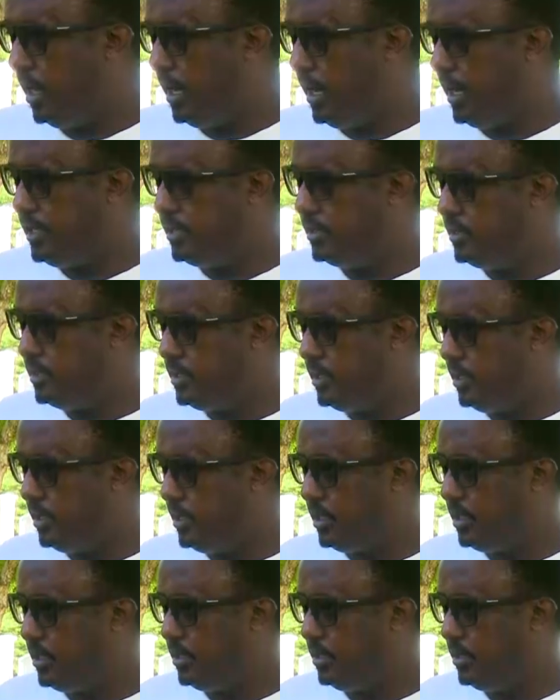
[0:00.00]
I think
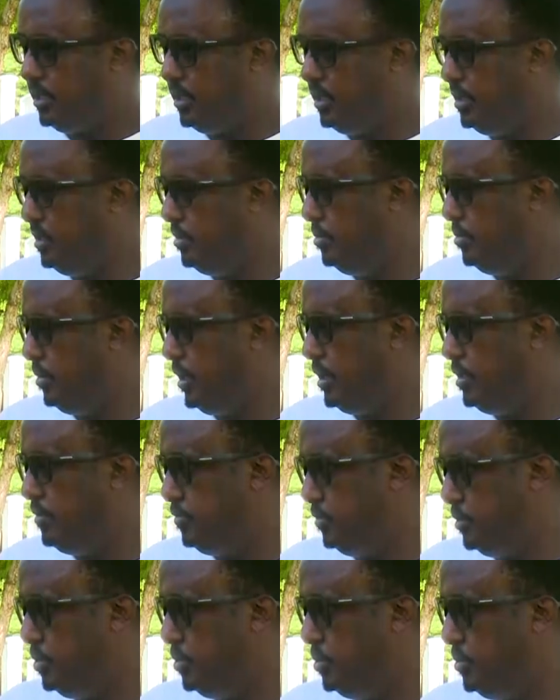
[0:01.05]
in my
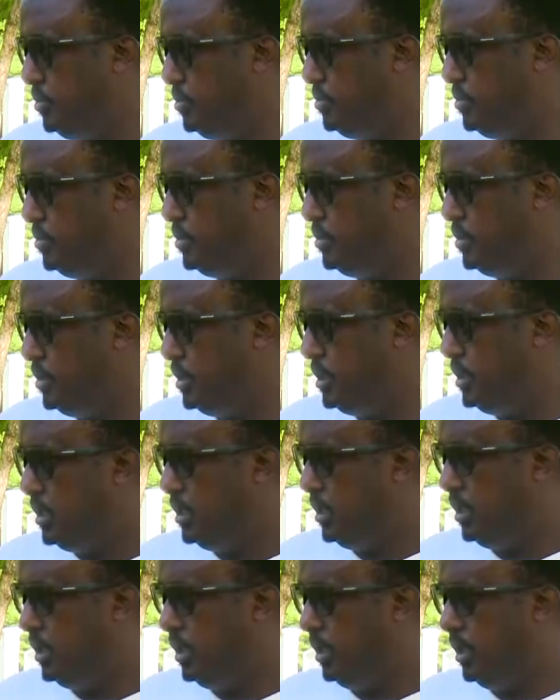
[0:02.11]
view,
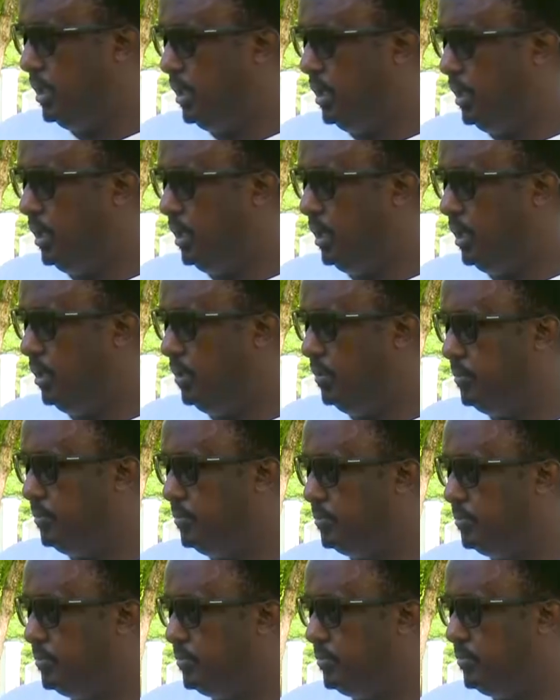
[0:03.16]
uh,
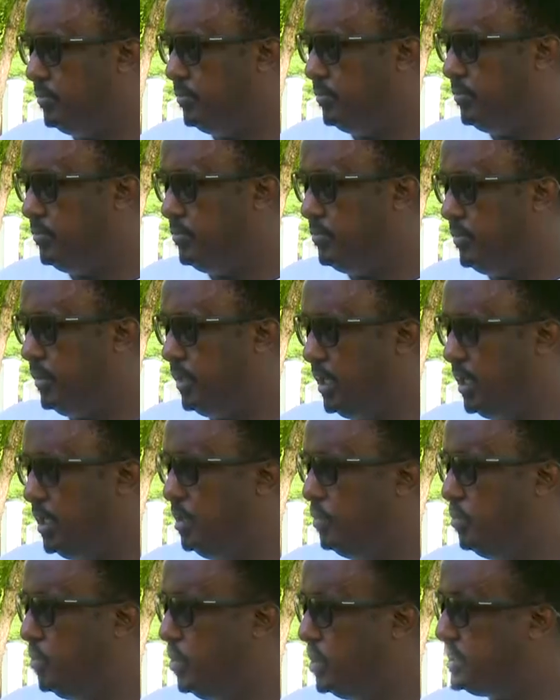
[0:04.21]

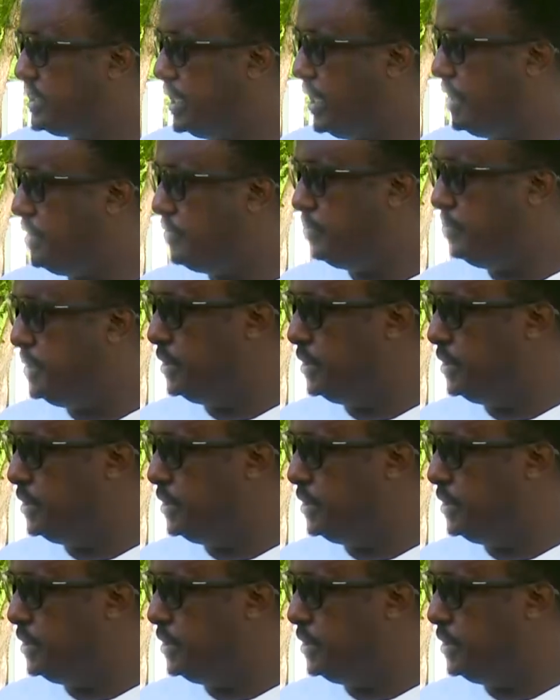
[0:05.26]
in what I have